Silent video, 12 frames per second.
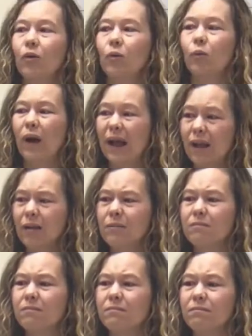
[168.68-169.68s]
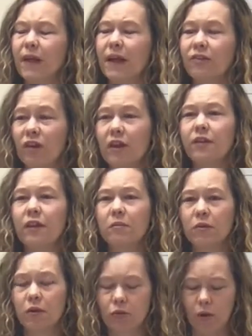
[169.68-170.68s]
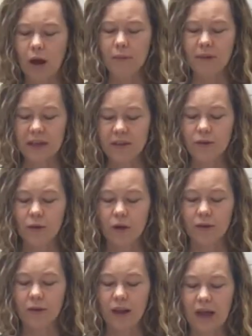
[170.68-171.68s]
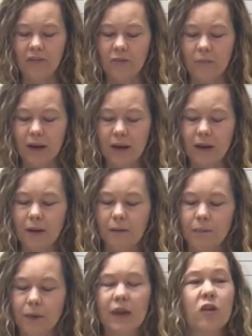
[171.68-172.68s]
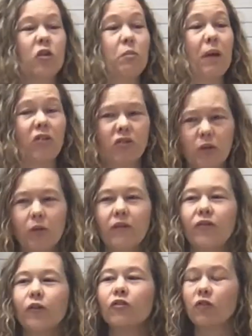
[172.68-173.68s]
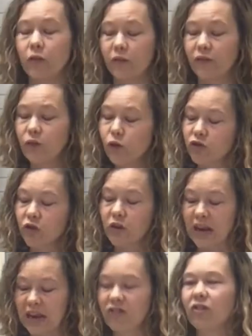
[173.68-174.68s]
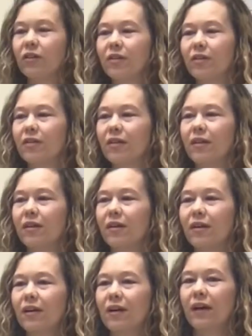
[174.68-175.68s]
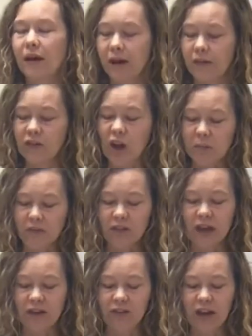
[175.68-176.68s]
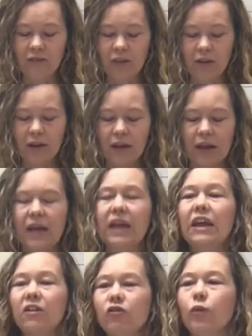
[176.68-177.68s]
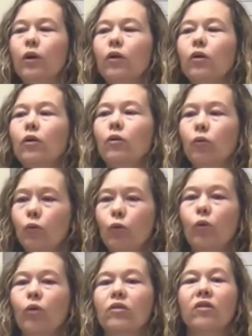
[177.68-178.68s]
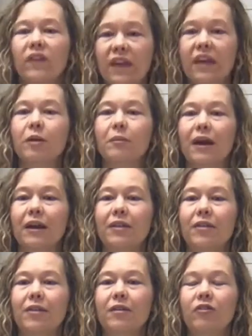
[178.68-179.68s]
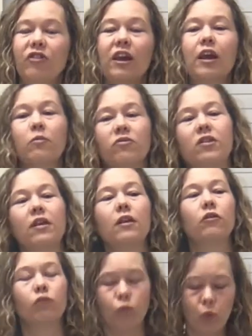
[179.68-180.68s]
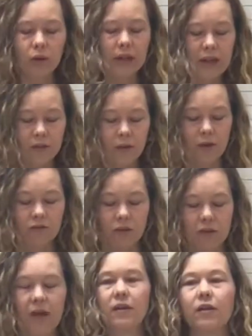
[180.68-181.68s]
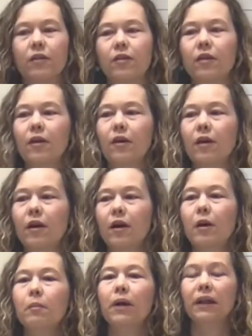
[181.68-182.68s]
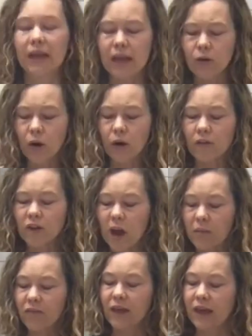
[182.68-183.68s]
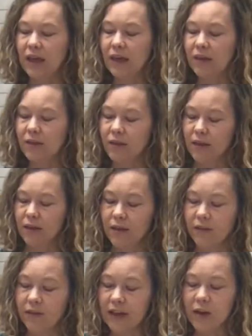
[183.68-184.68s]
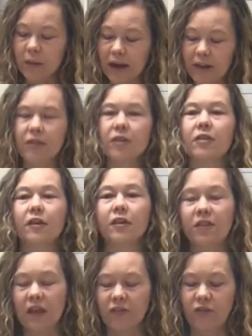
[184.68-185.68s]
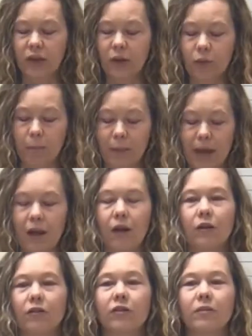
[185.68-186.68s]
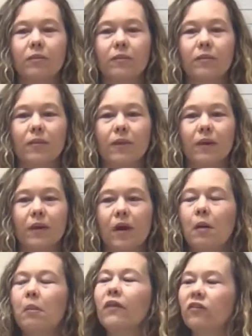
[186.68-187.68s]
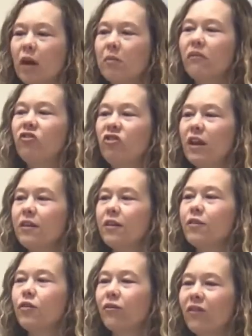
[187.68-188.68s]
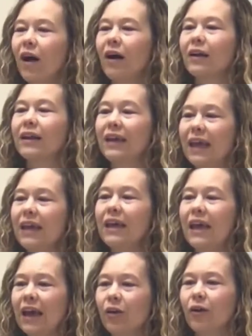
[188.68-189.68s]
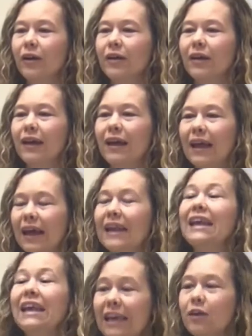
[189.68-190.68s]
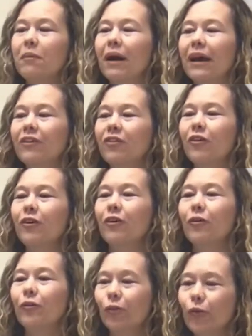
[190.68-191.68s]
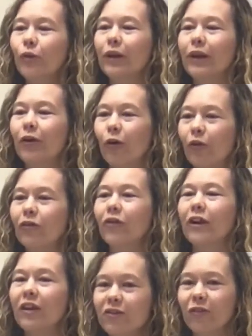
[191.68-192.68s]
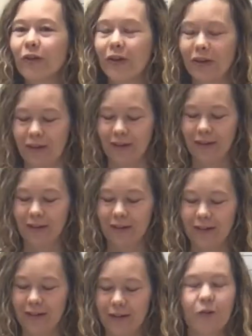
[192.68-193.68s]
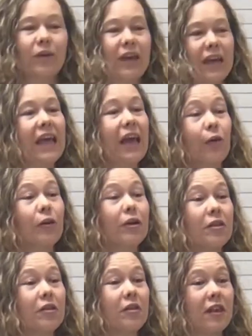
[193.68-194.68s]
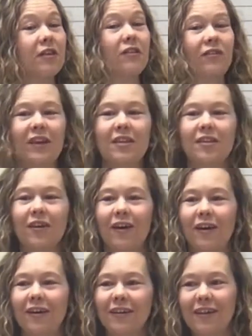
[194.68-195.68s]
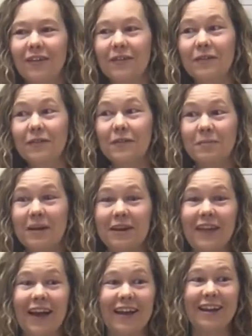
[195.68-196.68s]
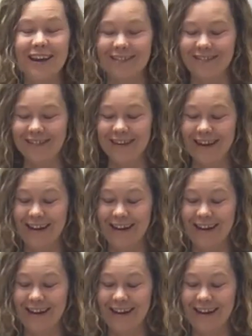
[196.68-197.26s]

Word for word: Well, that does seem to describe Esau's life, but it especially refers to their future nations. In the time of King David, Israel ruled the Edomites. Jacob's descendants ruled Esau's descendants. But later on in the time of the kings, the Edomites successfully rebelled. By the time of Jesus, you've got King Herod, an Edomite, ruling over Israel. So King Herod is a descendant of Esau. Make that connection.